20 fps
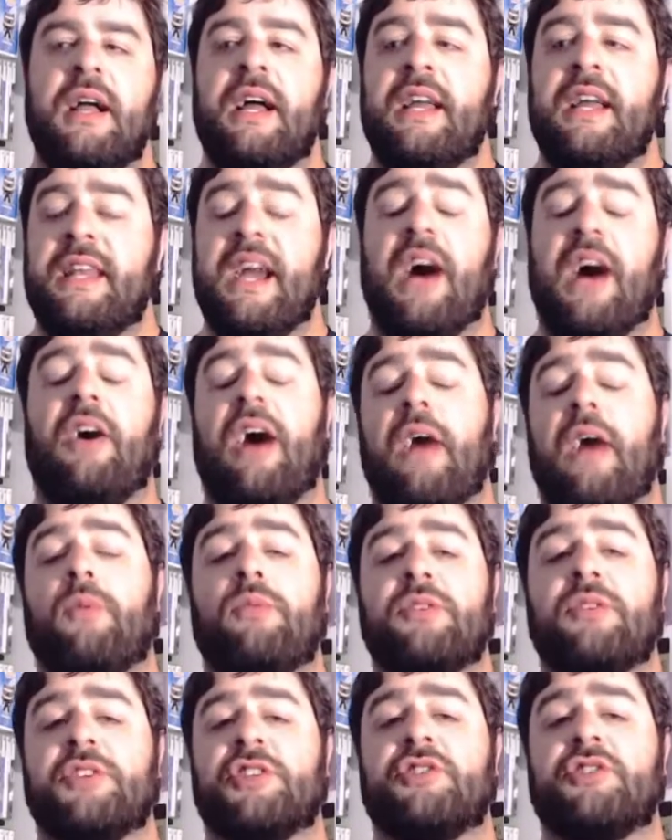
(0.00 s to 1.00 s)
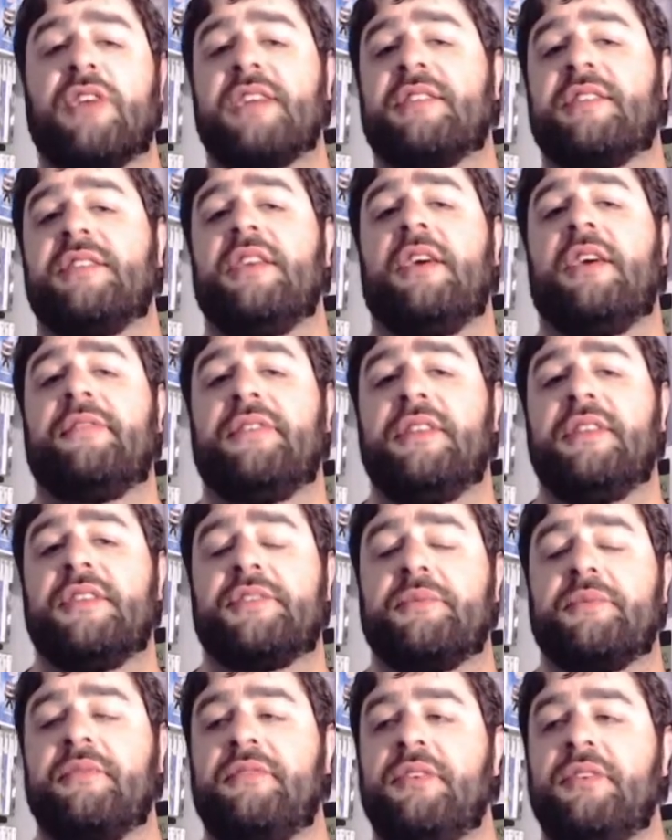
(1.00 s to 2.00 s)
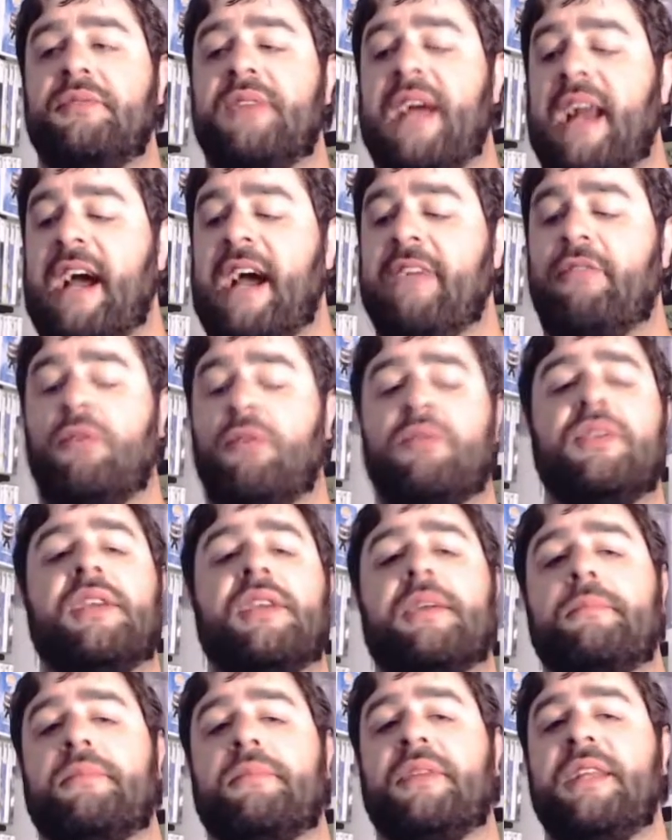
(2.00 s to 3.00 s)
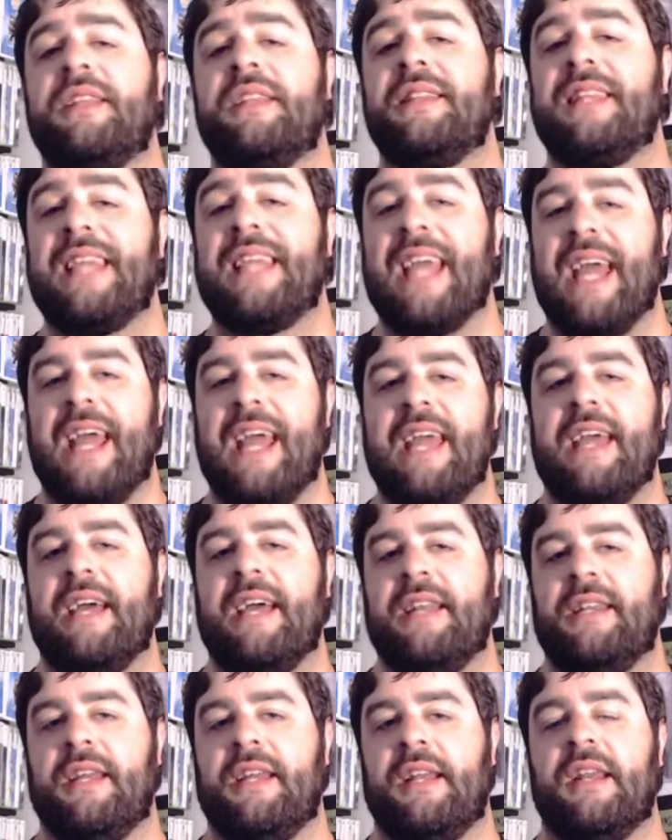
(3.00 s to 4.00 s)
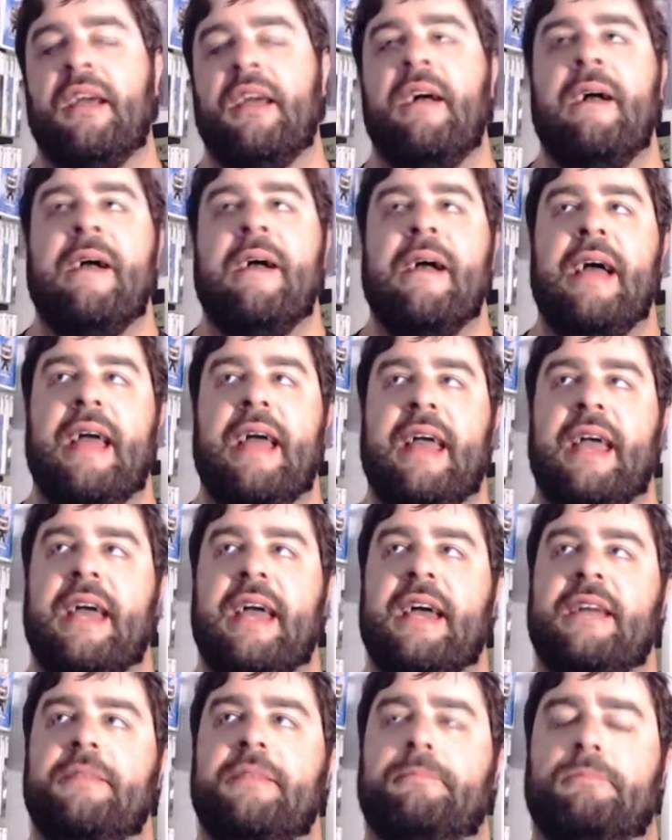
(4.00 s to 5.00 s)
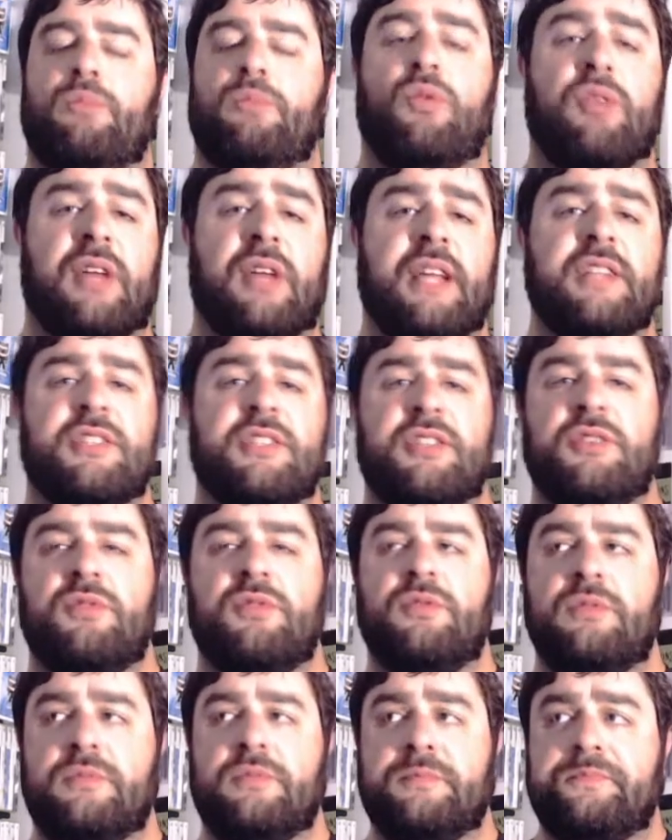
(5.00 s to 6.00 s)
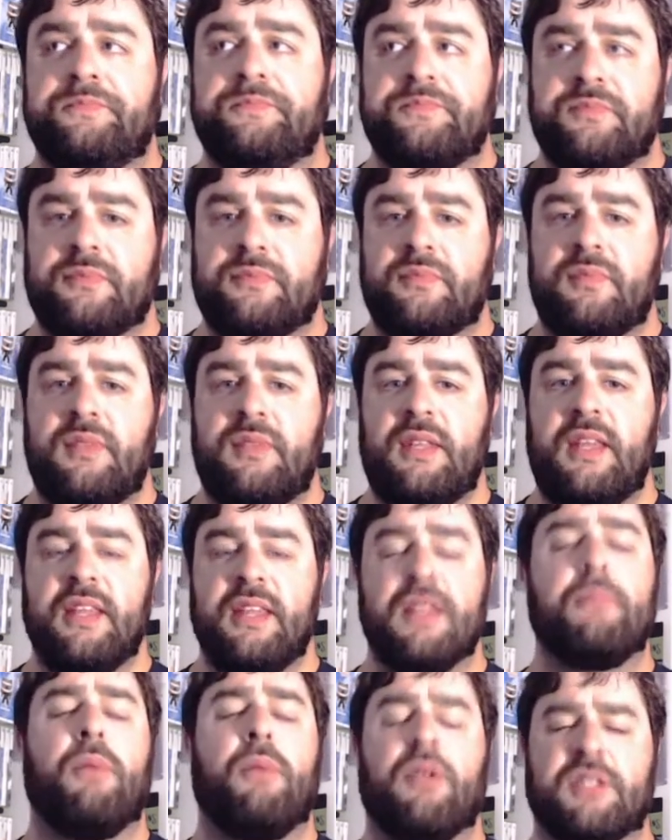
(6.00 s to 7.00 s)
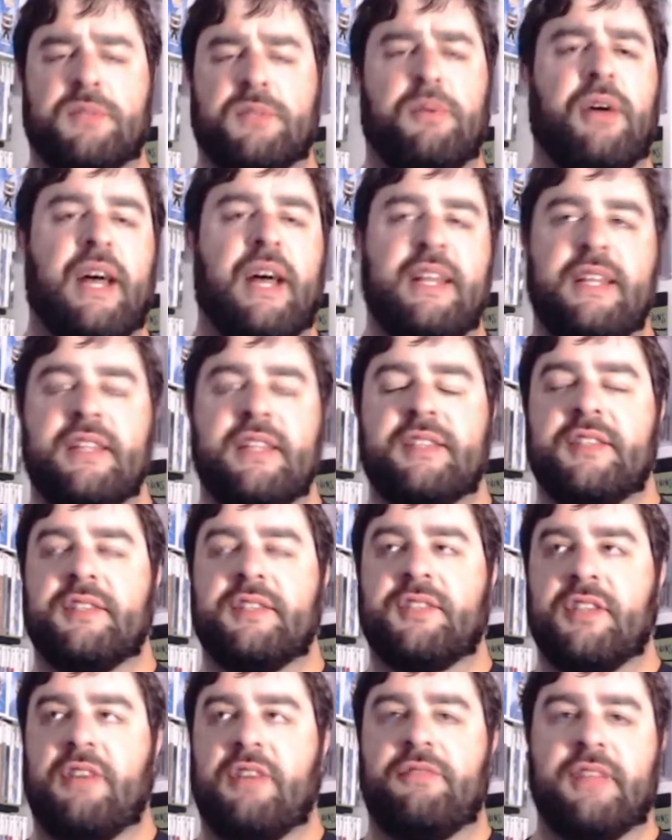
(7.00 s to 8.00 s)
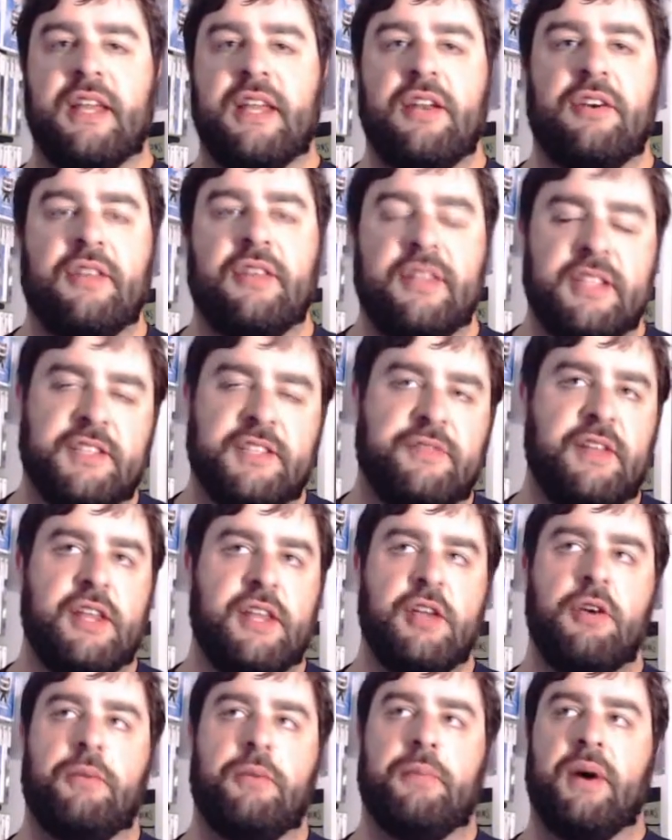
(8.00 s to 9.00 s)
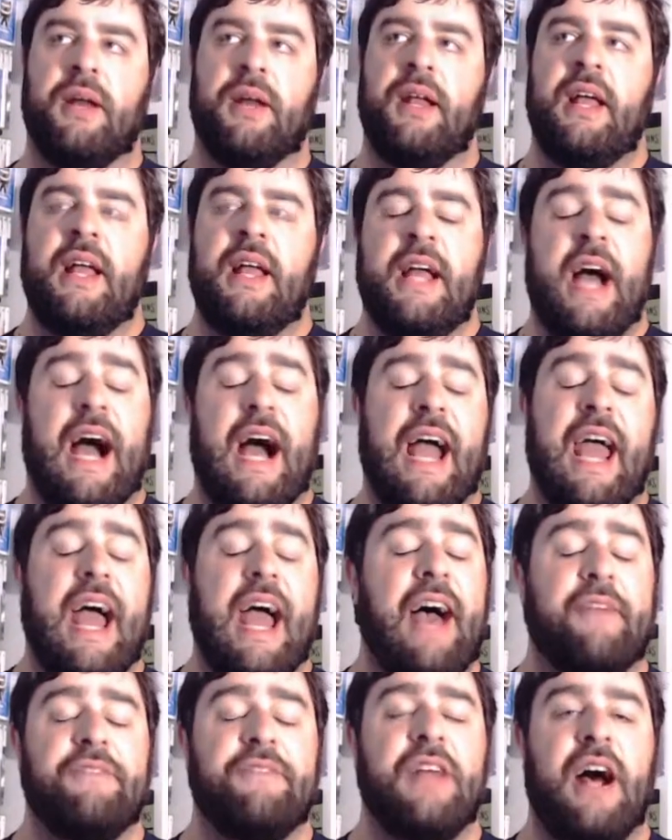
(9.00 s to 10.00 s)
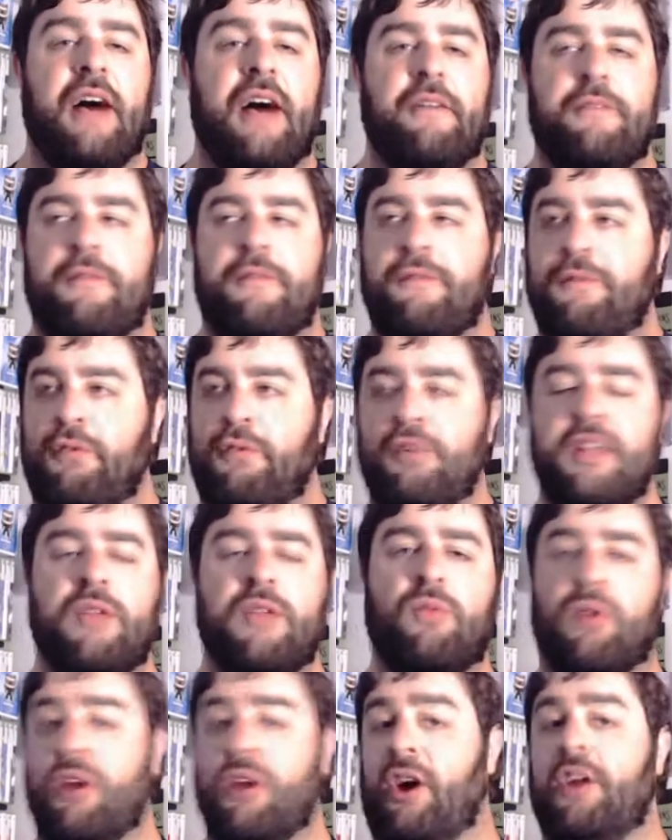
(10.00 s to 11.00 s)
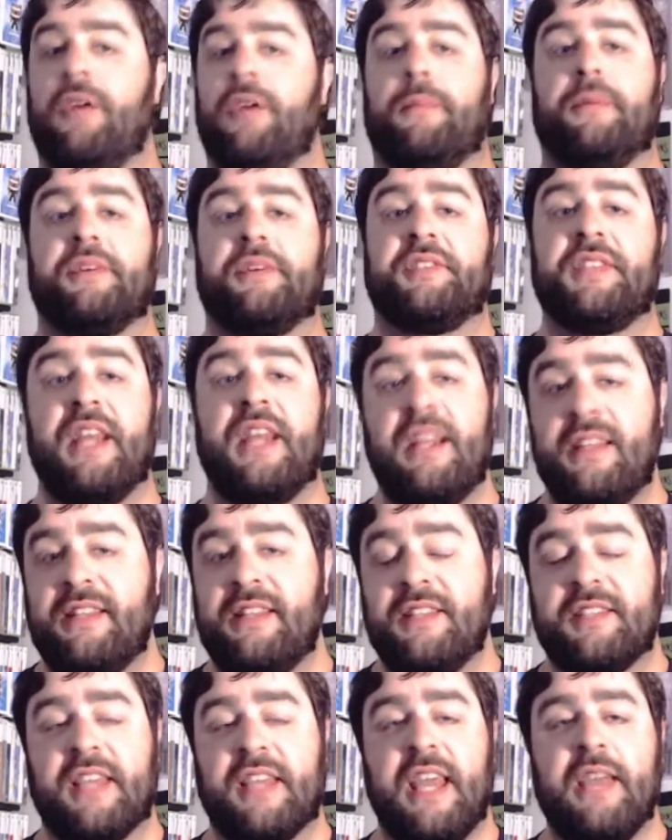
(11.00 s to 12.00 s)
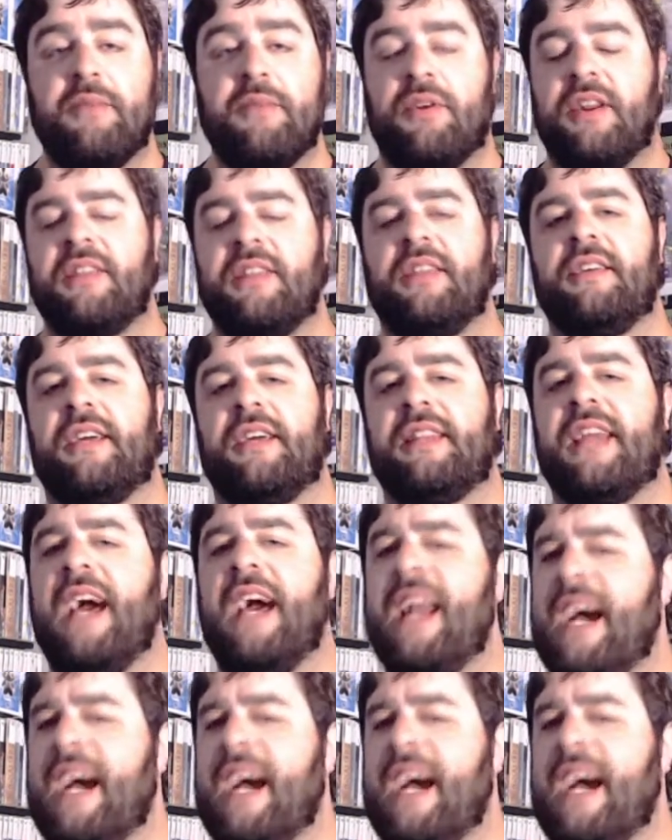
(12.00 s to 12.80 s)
Now, I will stress enough in this review that I've only completed the A ending, and we'll get to the multiple endings and stuff later in this video, but I have not fully 100%ed this game or anything like that.